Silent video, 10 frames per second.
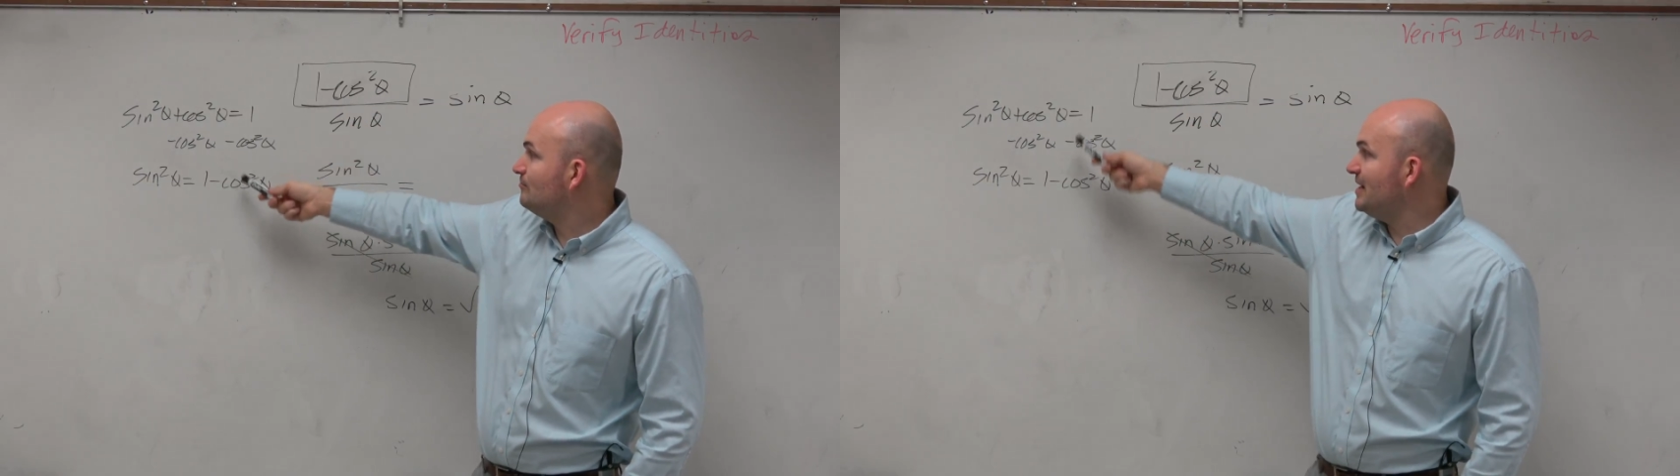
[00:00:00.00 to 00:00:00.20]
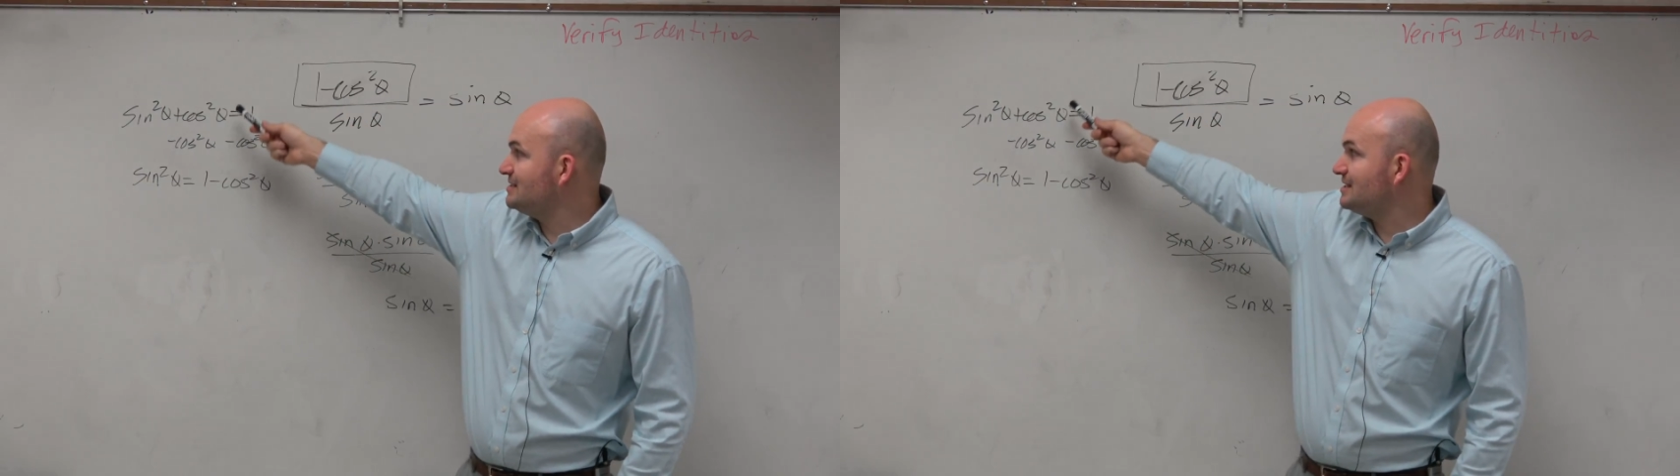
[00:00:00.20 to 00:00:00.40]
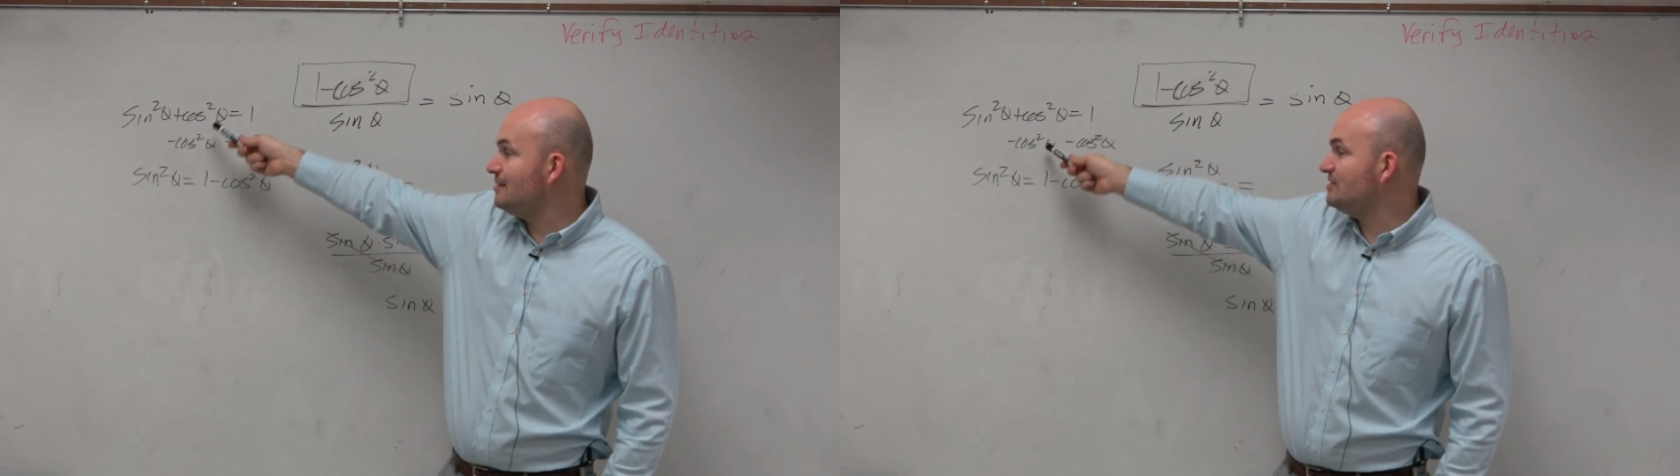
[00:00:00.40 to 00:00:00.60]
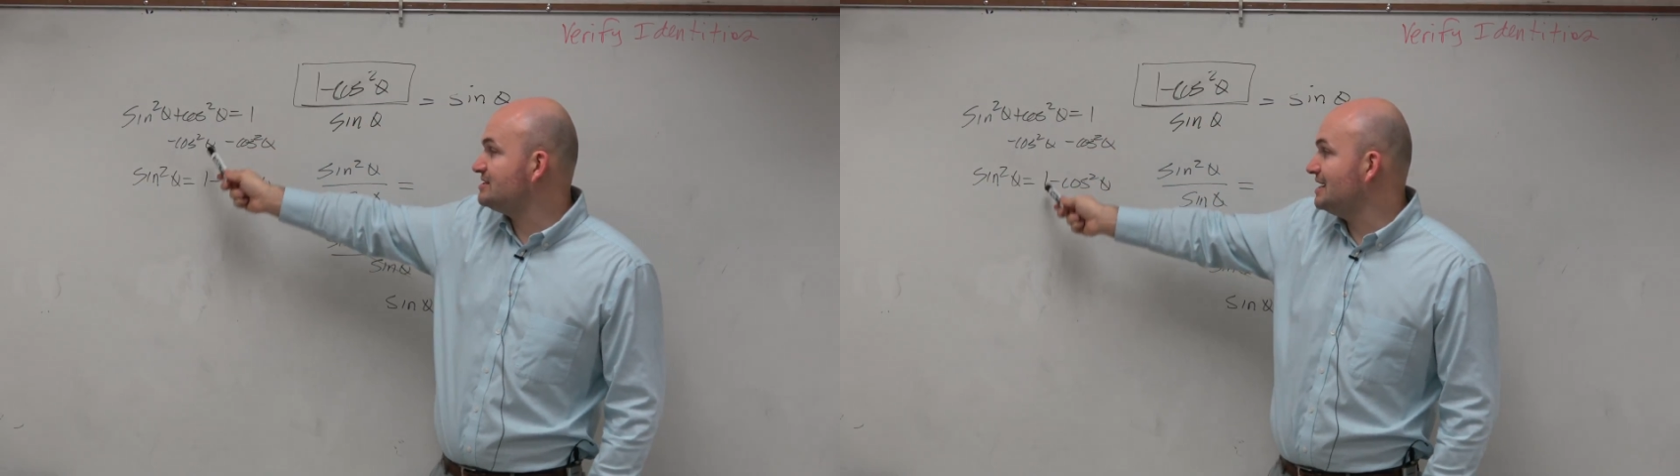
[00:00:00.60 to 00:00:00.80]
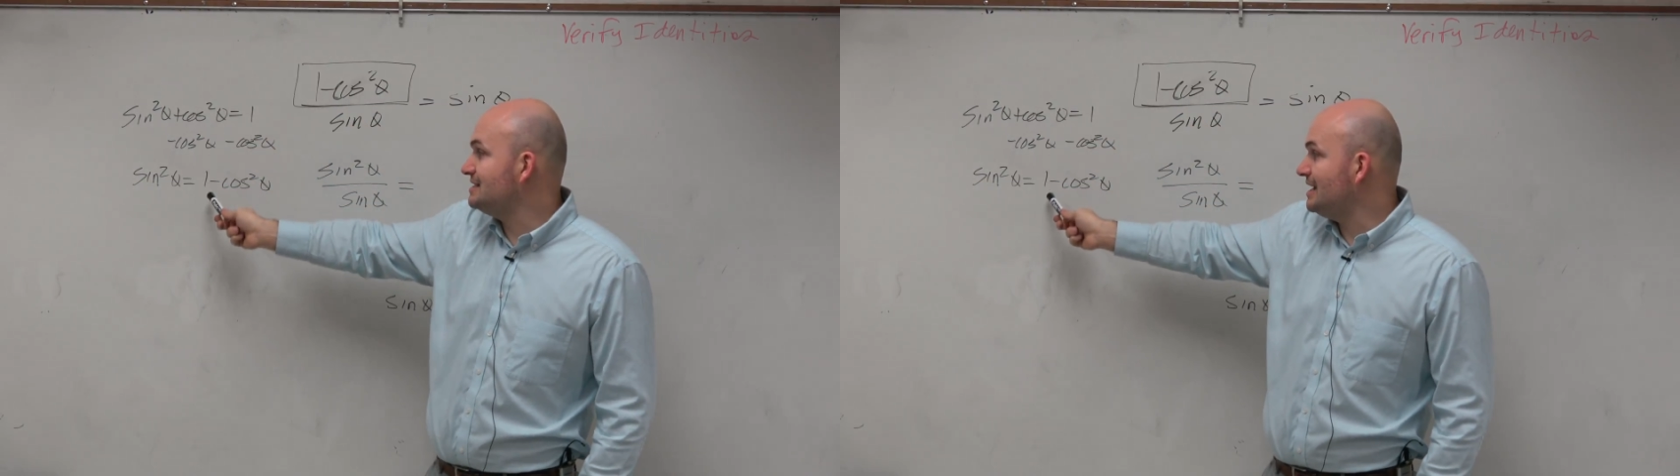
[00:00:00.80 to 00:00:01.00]
based on
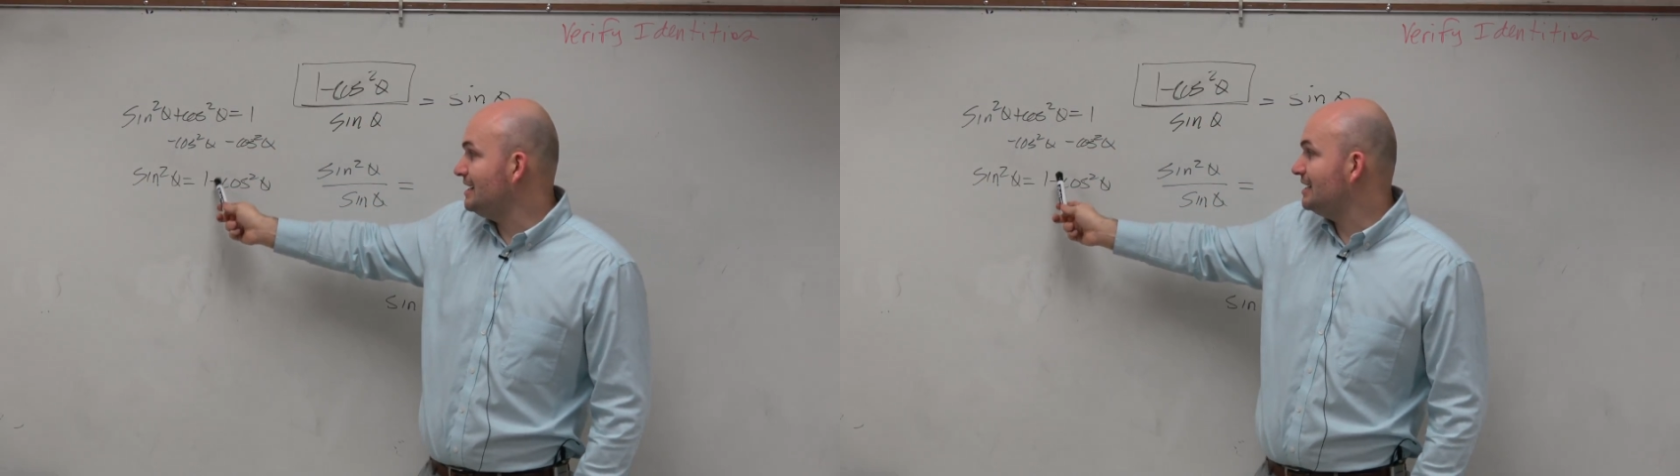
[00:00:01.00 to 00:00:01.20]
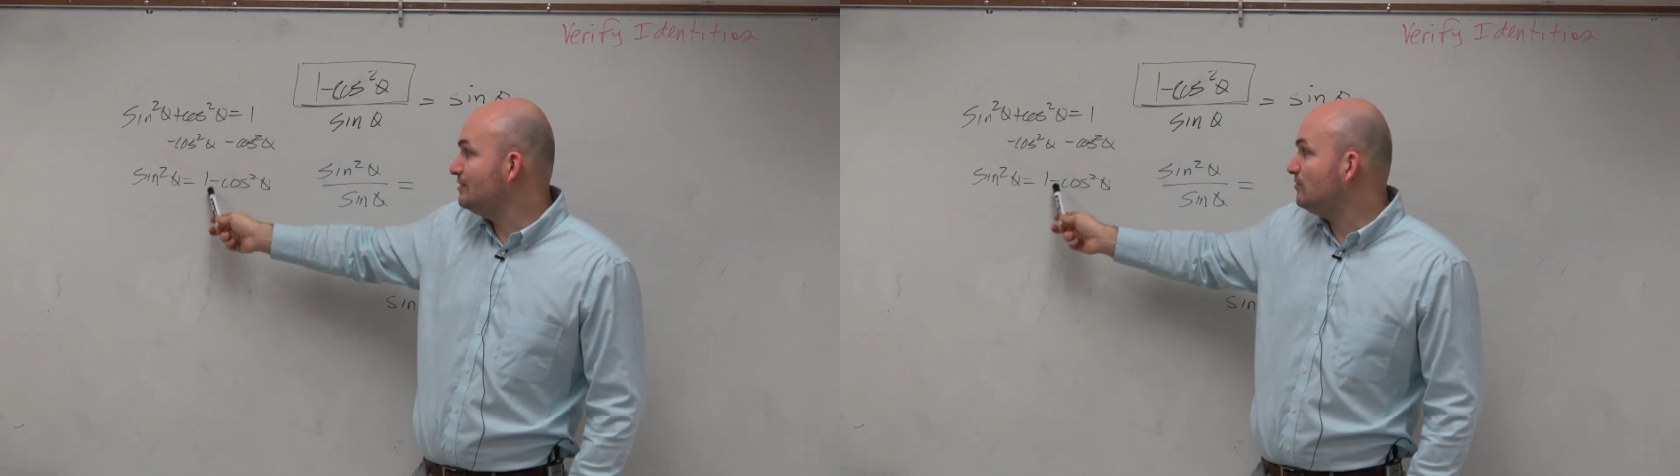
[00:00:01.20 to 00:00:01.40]
this identity,